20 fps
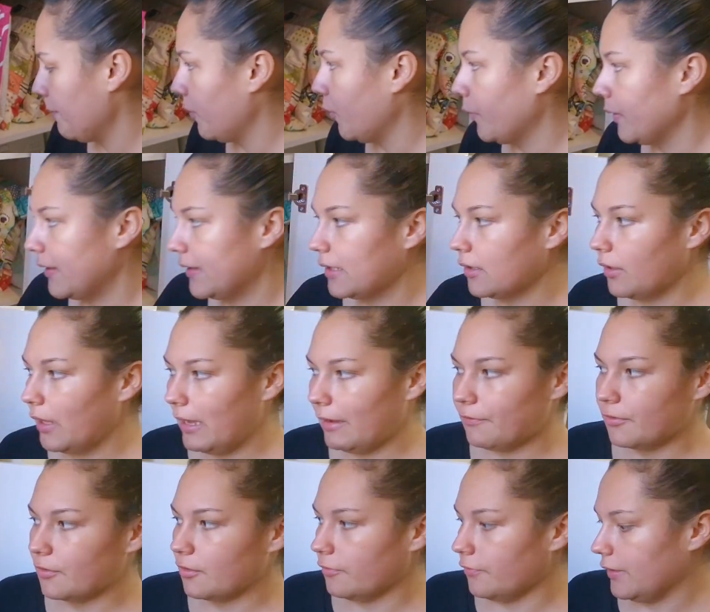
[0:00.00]
but we still
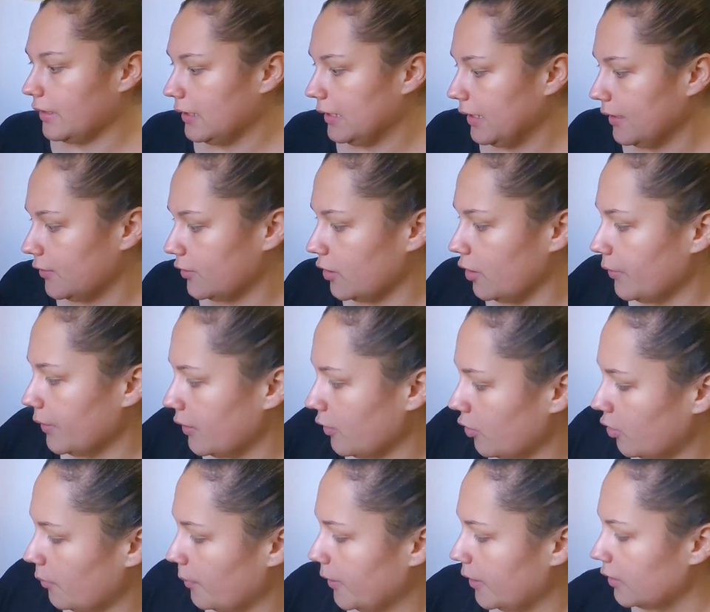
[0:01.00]
have stuff that needs to go in the
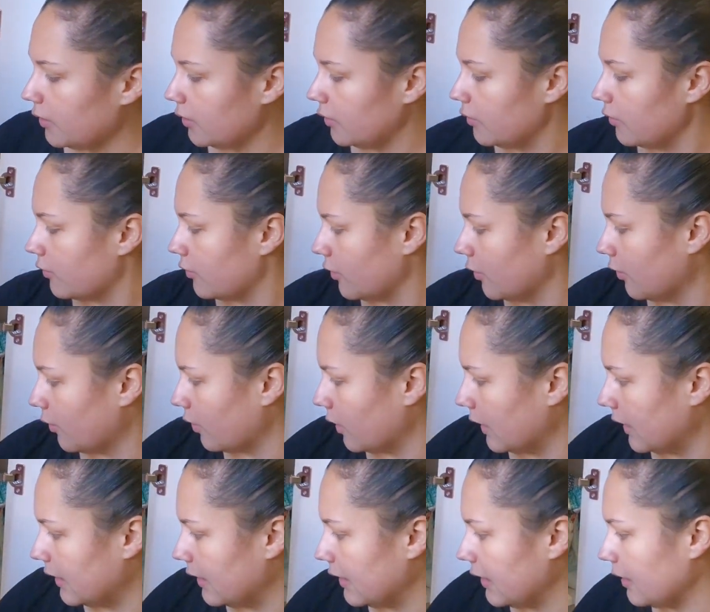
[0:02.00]
cupboard. So
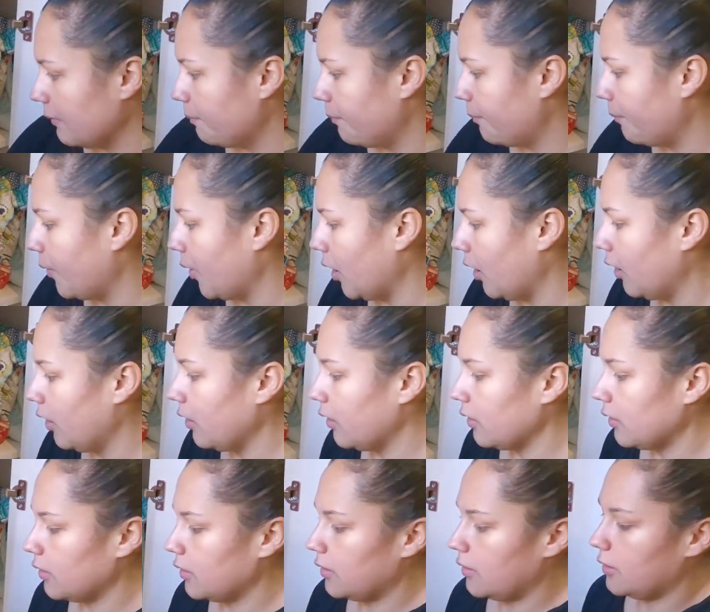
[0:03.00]
in this
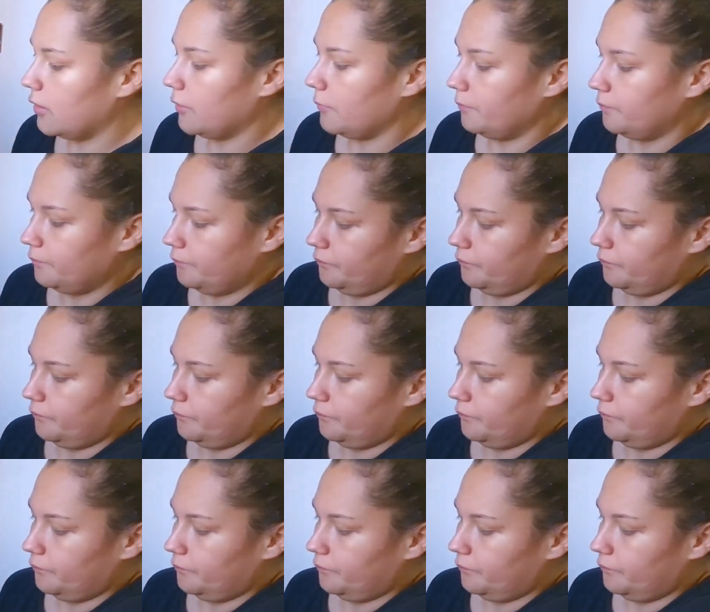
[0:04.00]
box,